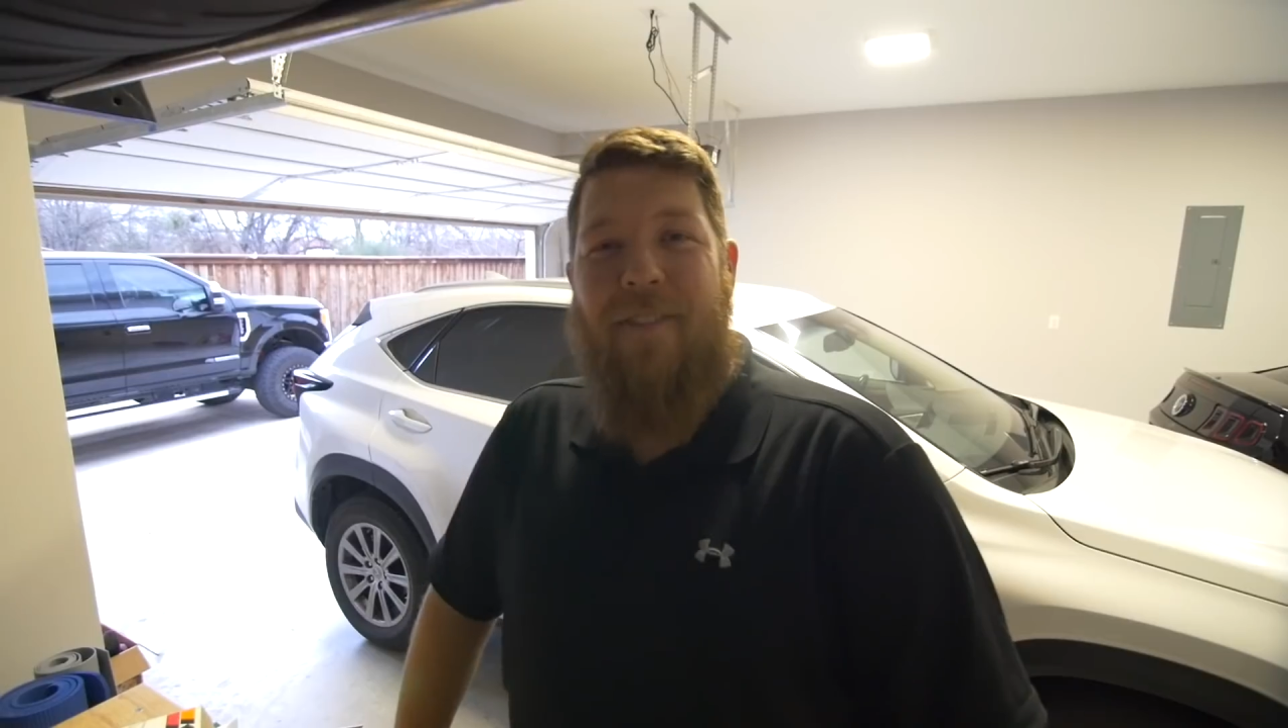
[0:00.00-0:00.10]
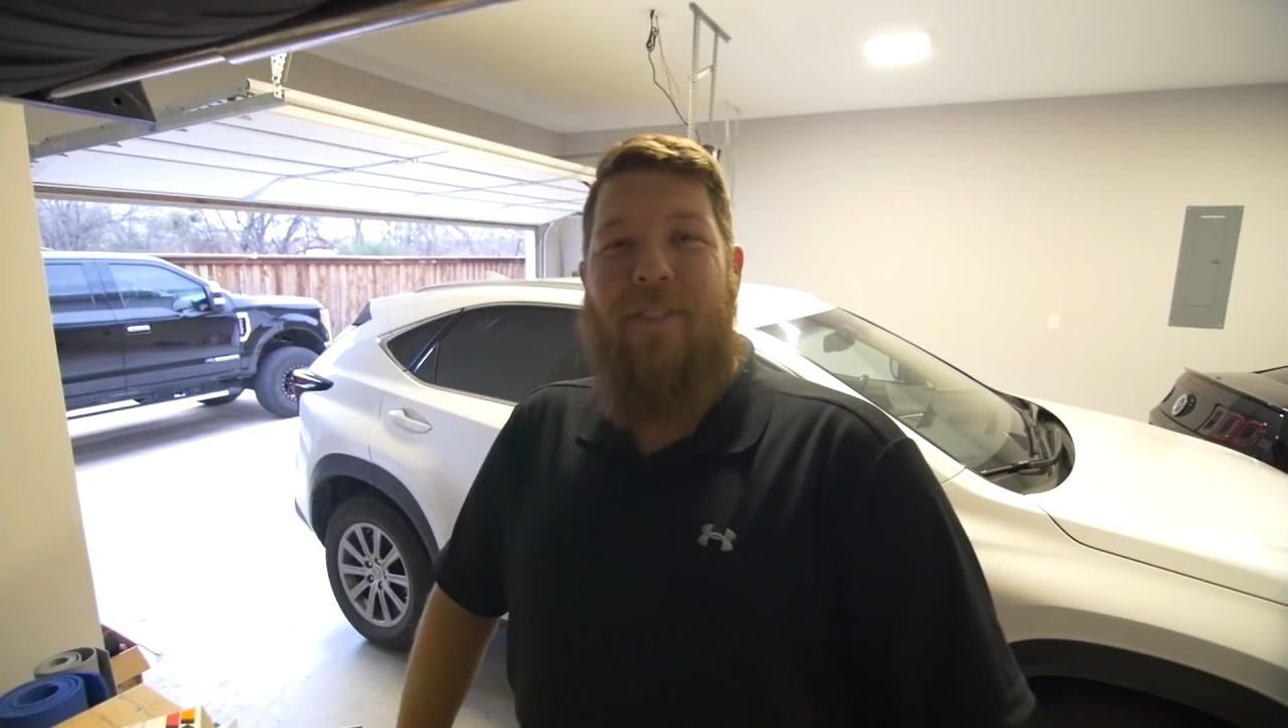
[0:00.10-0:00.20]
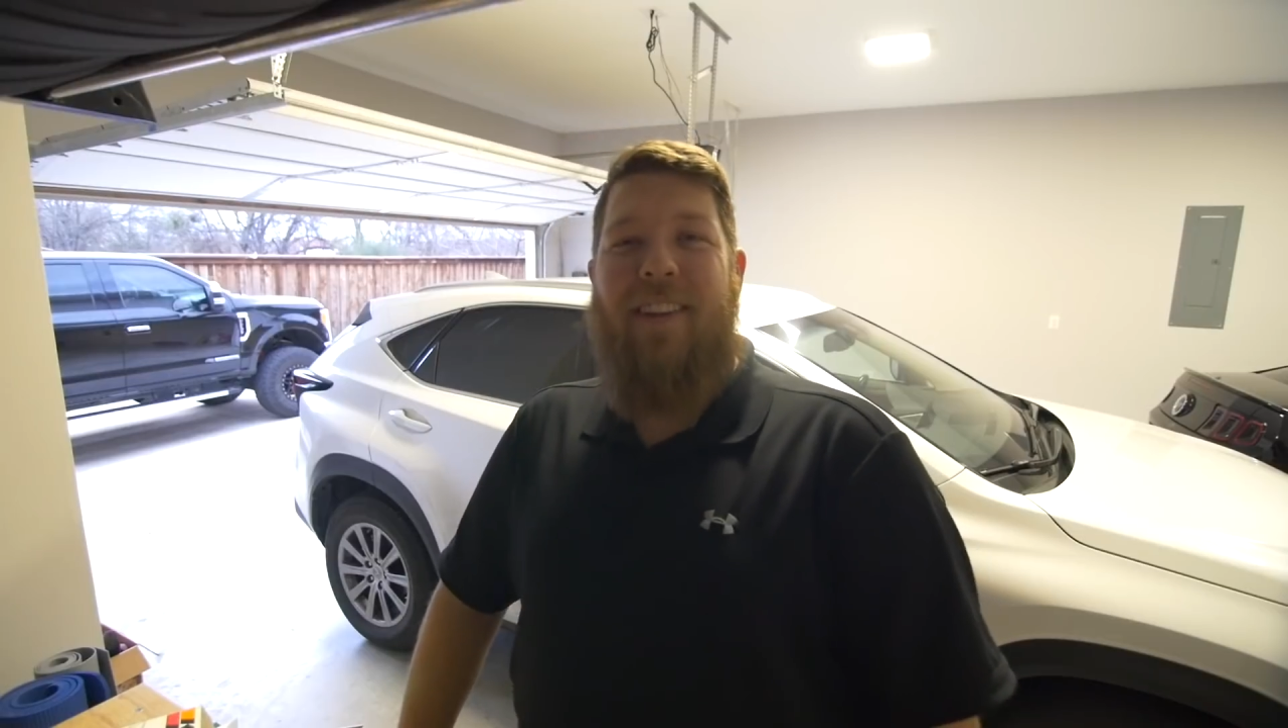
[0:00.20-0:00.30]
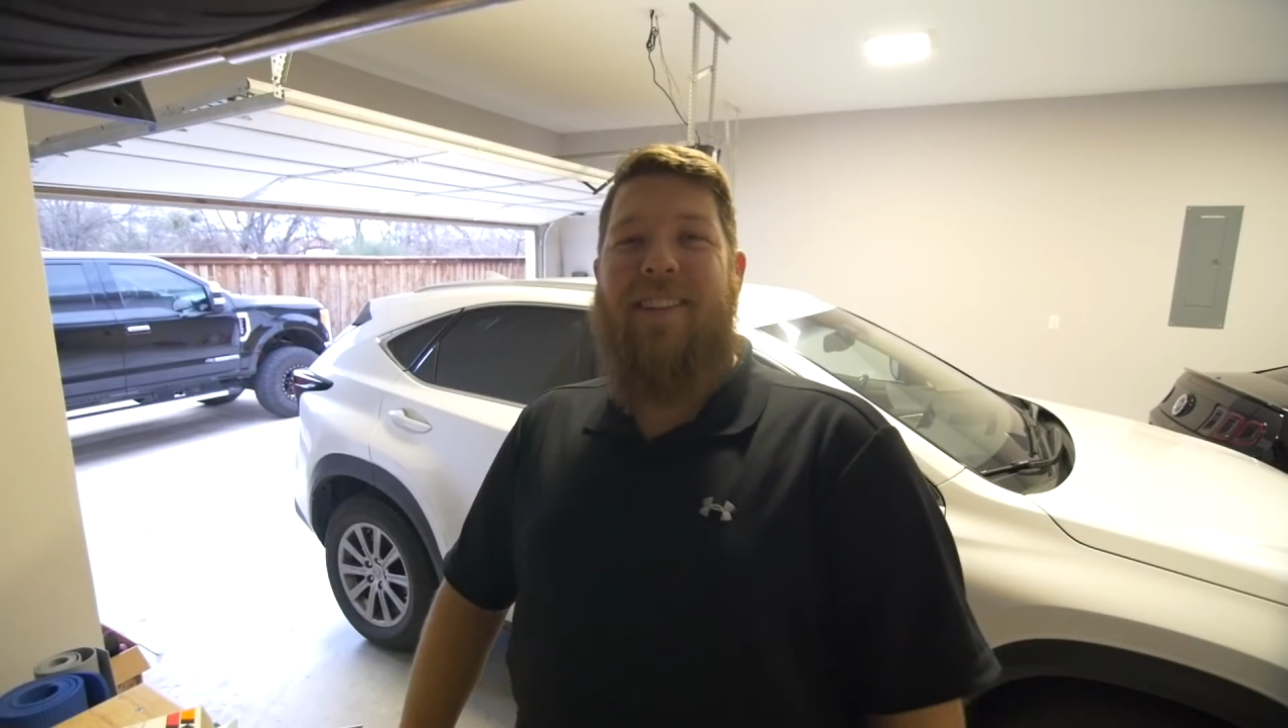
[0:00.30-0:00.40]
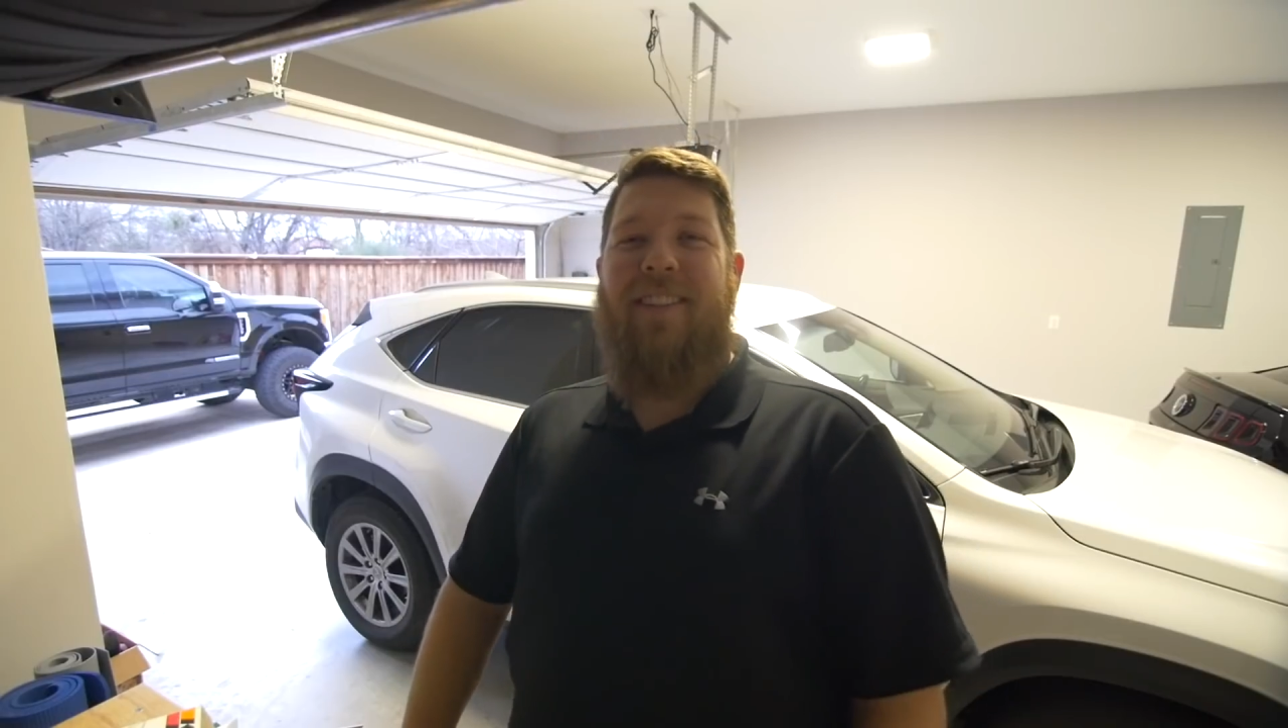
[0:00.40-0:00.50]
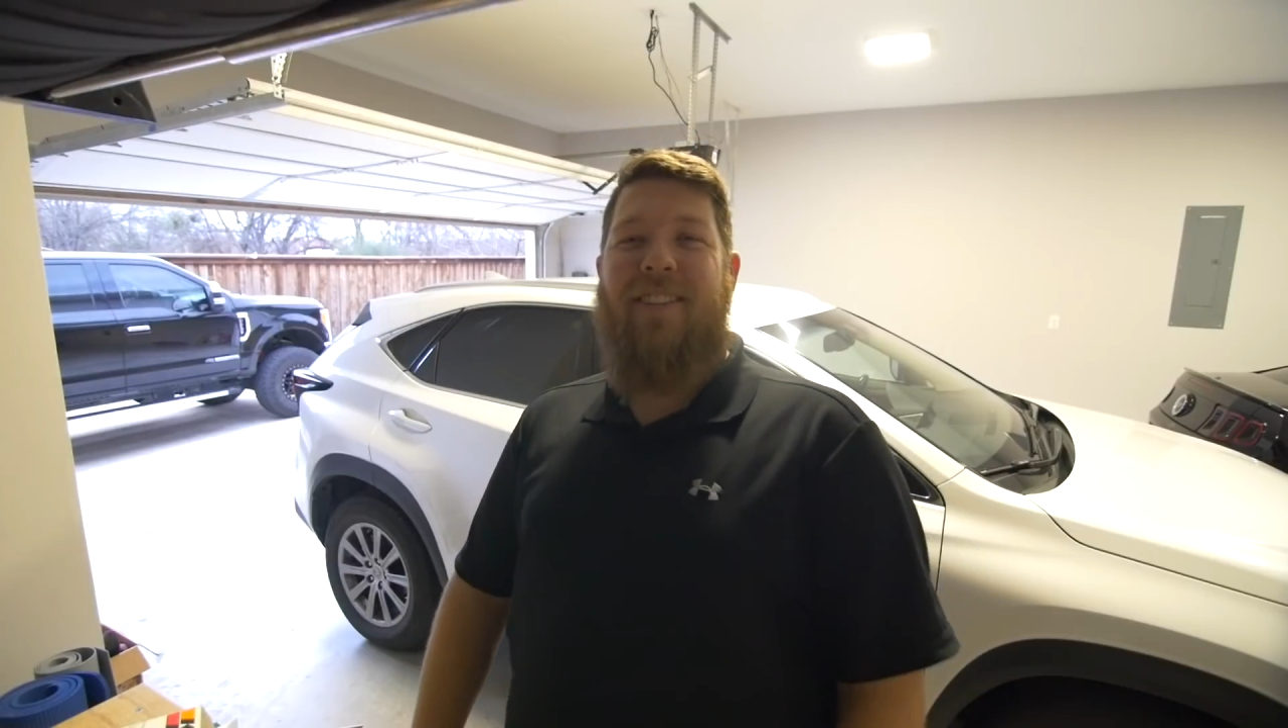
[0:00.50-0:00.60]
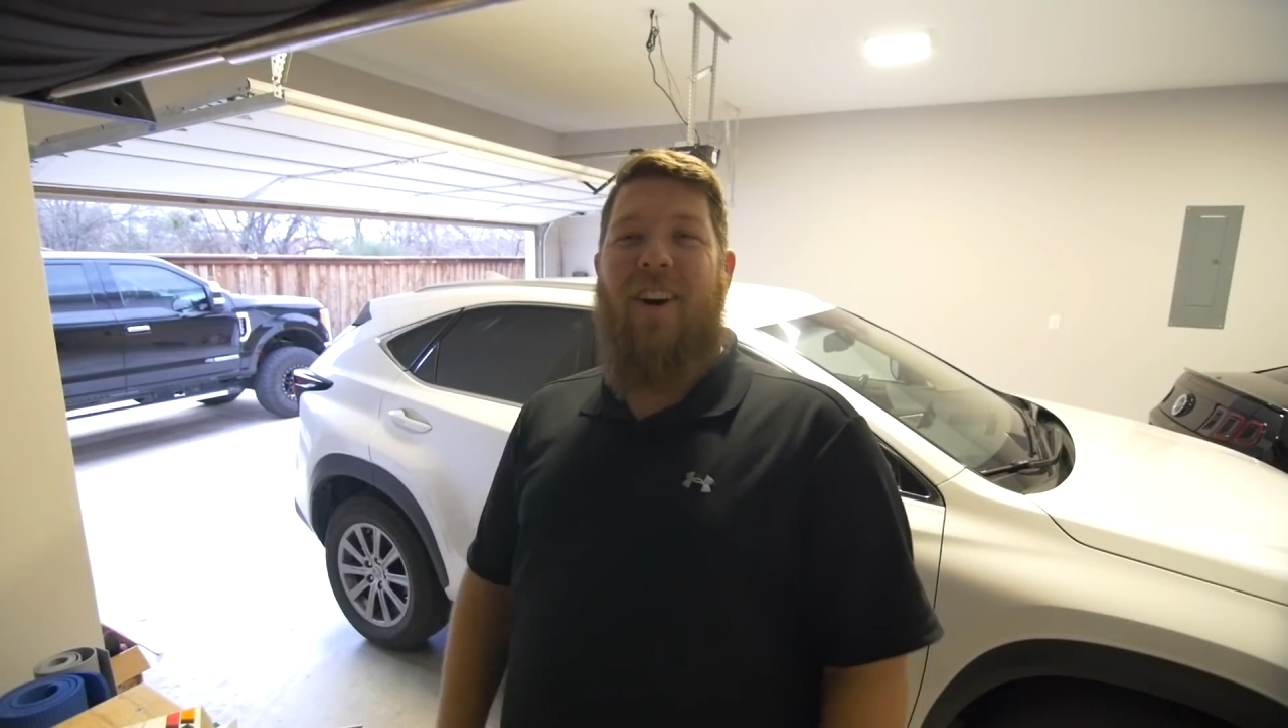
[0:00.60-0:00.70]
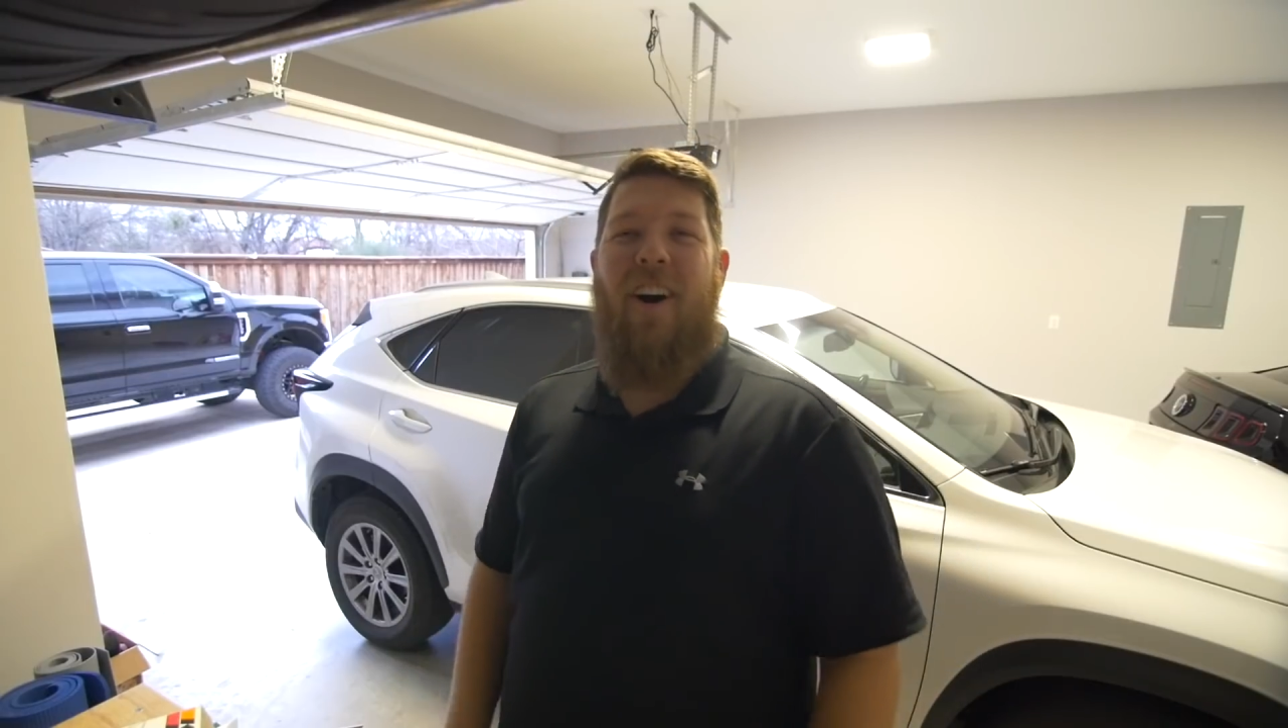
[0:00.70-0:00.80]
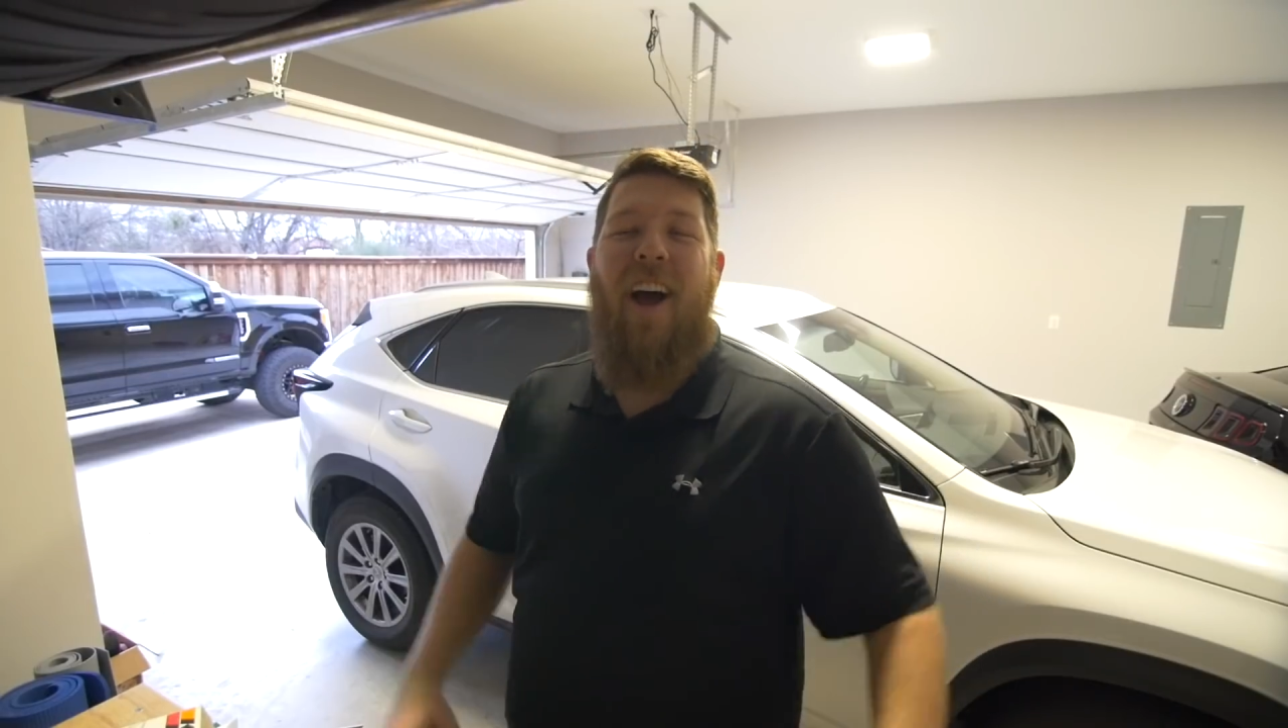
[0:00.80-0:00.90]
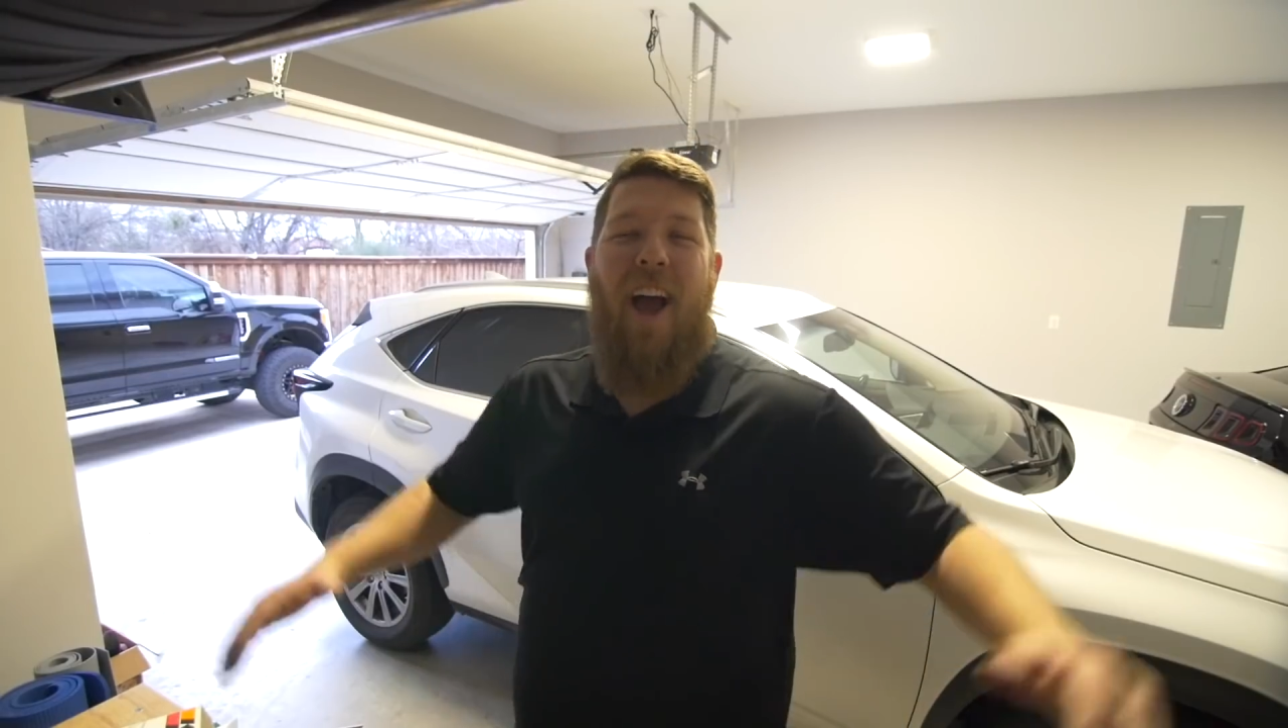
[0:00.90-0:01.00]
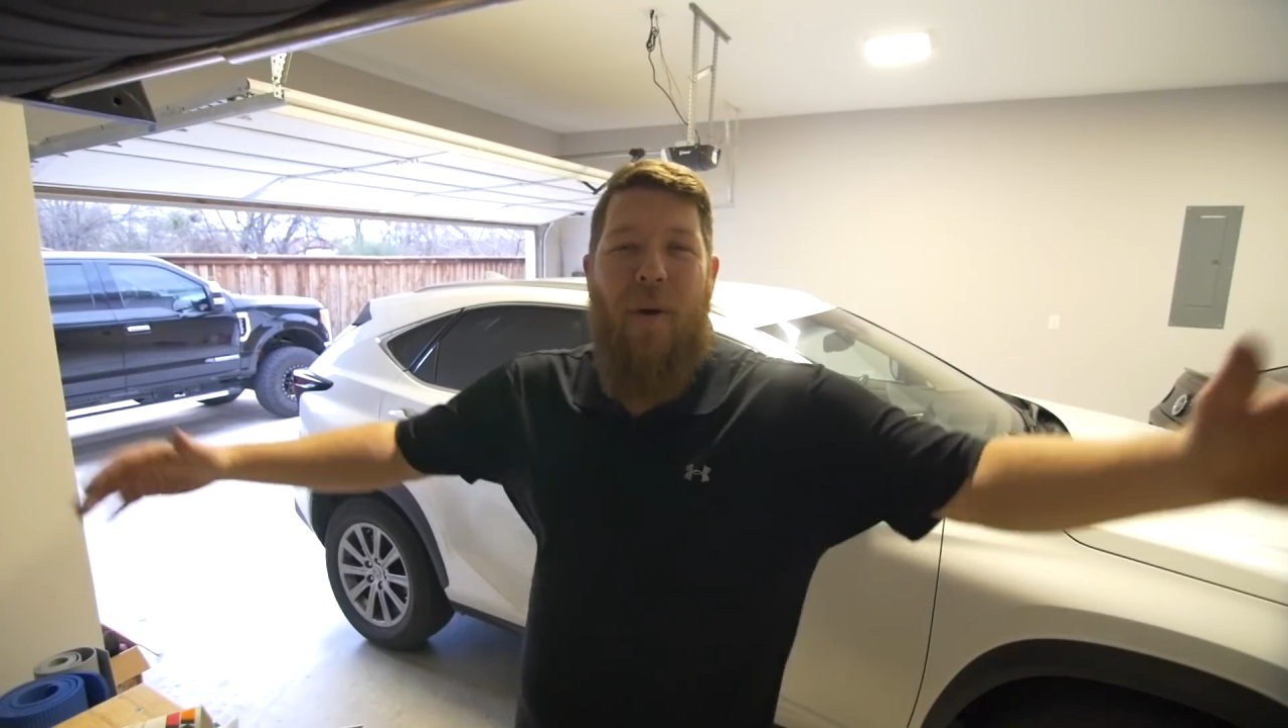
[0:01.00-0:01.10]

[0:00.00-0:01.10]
it for this install.